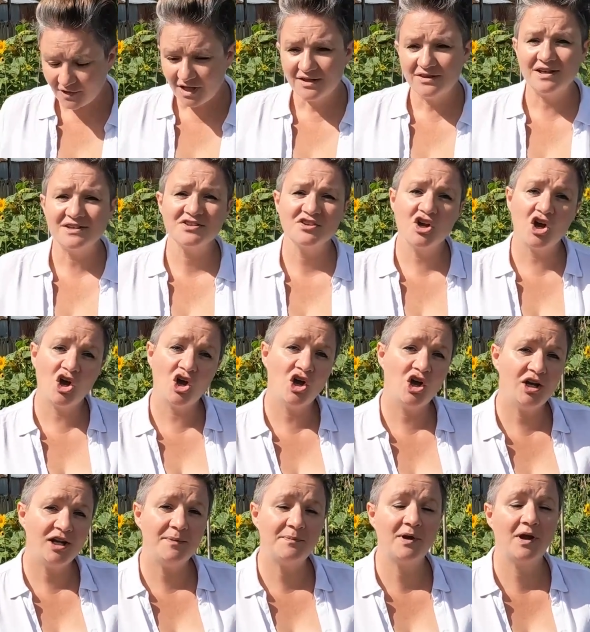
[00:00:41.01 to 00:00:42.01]
There's an
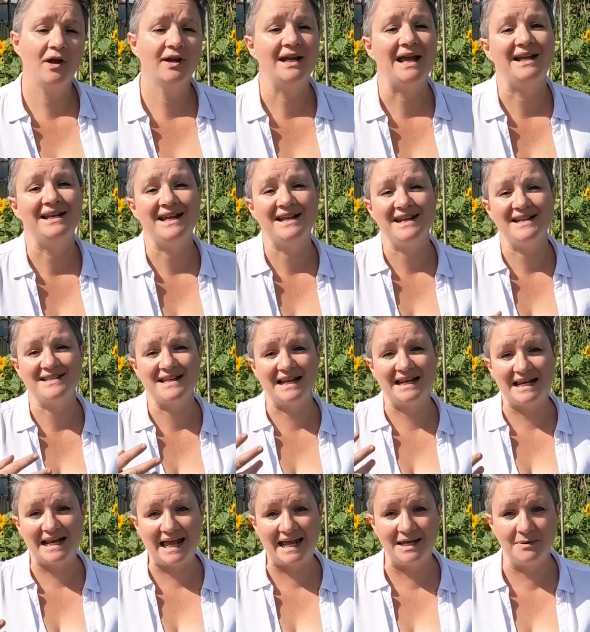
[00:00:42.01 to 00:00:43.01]
early blight and then there's a
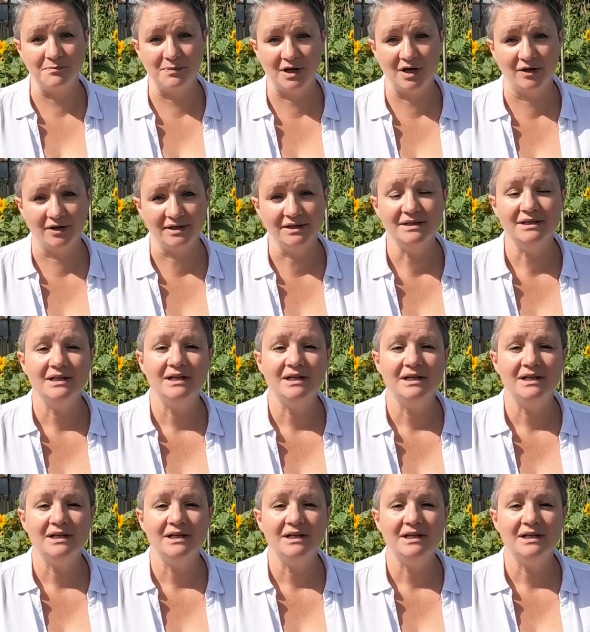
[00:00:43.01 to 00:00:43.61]
late blight.